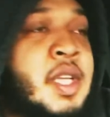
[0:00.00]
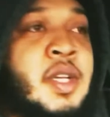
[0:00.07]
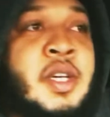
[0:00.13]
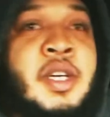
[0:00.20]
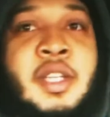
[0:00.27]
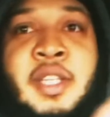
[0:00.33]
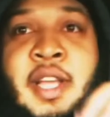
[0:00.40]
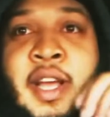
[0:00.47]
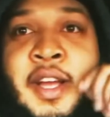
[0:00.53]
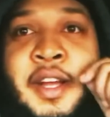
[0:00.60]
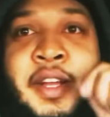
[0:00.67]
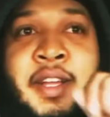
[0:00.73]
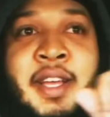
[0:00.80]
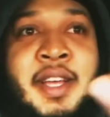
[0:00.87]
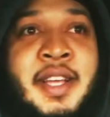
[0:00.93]
Oh, y'all
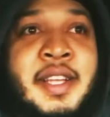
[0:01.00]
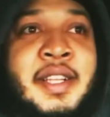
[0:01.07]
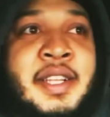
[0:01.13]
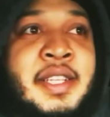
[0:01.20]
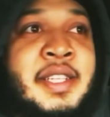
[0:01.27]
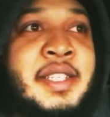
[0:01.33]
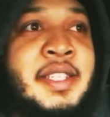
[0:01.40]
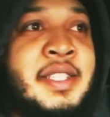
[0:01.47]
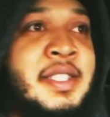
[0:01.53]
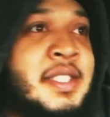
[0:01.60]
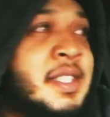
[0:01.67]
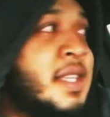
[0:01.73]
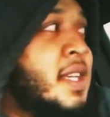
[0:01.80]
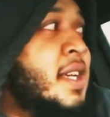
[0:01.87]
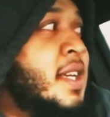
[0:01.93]
heard that? Little,
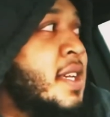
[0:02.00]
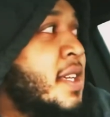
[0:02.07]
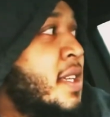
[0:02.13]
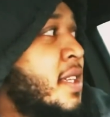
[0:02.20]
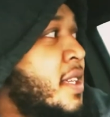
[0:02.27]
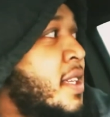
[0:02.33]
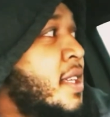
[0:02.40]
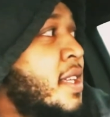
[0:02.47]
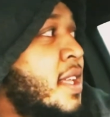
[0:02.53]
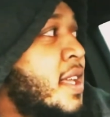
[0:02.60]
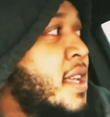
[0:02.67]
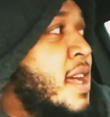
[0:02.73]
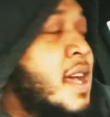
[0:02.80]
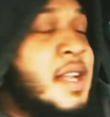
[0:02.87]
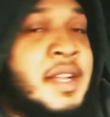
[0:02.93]
you
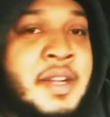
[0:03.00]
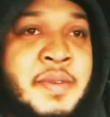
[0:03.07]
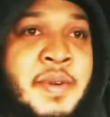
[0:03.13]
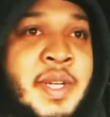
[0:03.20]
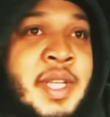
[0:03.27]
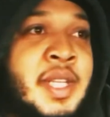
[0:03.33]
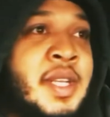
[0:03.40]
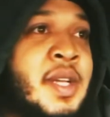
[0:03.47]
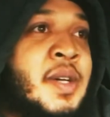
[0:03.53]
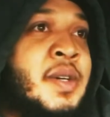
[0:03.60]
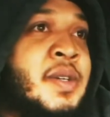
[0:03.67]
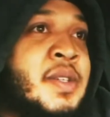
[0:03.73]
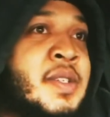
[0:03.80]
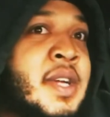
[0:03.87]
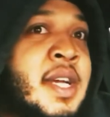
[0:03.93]
got a little runny
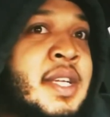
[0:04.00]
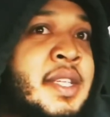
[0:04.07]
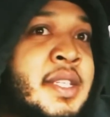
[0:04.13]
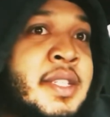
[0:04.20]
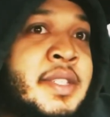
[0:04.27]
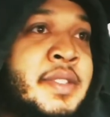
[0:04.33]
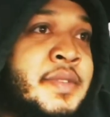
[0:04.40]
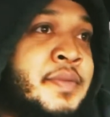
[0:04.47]
nose right here.